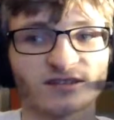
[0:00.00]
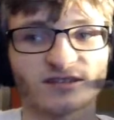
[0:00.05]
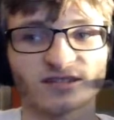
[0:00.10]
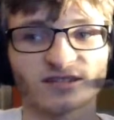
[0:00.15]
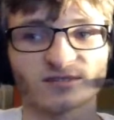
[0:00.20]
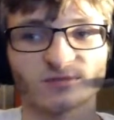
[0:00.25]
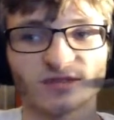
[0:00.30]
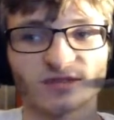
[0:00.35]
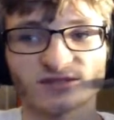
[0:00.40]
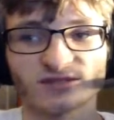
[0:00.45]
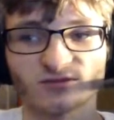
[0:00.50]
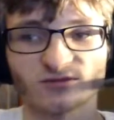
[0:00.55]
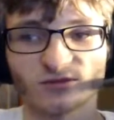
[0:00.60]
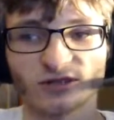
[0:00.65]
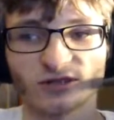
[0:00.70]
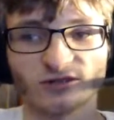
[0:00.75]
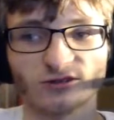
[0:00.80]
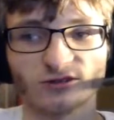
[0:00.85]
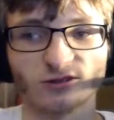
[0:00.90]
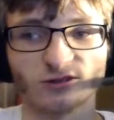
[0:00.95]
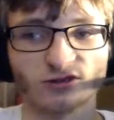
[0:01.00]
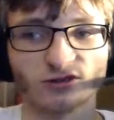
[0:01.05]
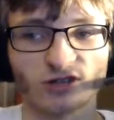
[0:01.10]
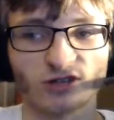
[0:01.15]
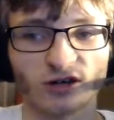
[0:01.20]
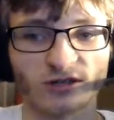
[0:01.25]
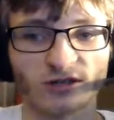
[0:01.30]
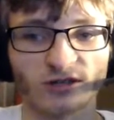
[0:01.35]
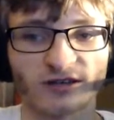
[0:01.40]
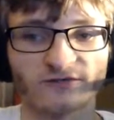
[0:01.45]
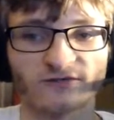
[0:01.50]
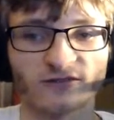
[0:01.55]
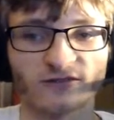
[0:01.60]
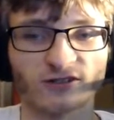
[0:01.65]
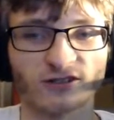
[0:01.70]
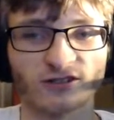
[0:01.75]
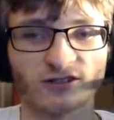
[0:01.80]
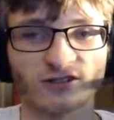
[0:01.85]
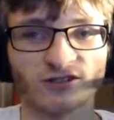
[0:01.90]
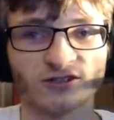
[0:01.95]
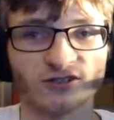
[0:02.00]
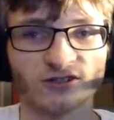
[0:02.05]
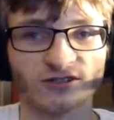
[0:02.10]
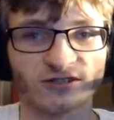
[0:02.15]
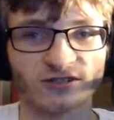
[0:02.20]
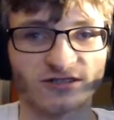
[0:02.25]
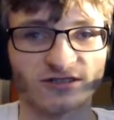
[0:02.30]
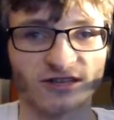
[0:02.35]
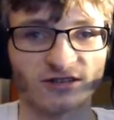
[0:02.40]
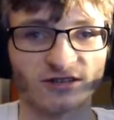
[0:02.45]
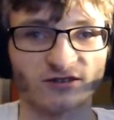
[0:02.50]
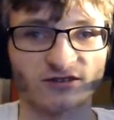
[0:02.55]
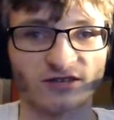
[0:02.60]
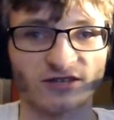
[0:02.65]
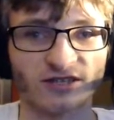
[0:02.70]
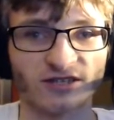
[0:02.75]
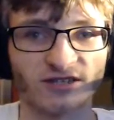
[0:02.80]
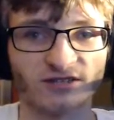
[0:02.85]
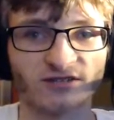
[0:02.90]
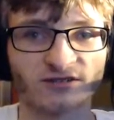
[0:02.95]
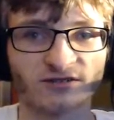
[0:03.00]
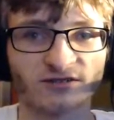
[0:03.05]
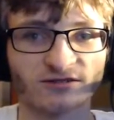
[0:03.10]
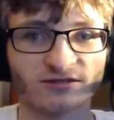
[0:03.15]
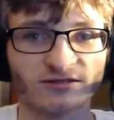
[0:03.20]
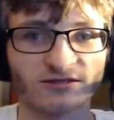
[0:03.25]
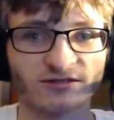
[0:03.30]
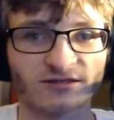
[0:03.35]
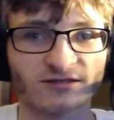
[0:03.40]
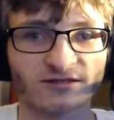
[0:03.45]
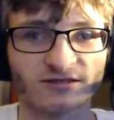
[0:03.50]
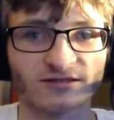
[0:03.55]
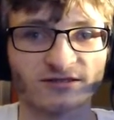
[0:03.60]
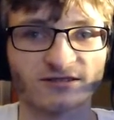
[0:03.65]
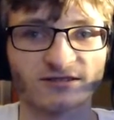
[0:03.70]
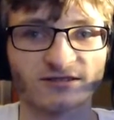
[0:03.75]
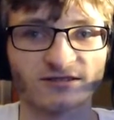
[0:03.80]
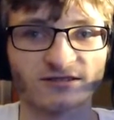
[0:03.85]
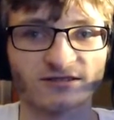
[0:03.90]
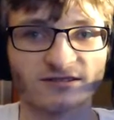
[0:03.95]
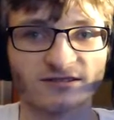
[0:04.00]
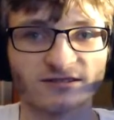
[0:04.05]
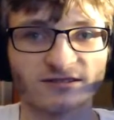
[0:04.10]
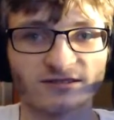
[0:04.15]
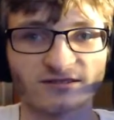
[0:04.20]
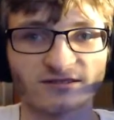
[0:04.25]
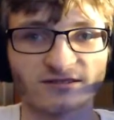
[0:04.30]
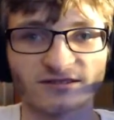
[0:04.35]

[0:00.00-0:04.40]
especially when you lose all that footage that you did. And